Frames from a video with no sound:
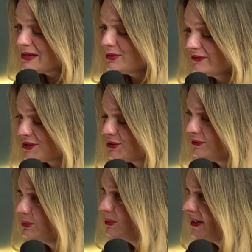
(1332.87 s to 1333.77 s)
be a
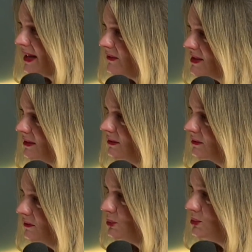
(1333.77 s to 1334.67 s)
professional footballer at
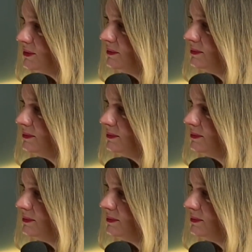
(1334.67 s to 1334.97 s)
Everton Football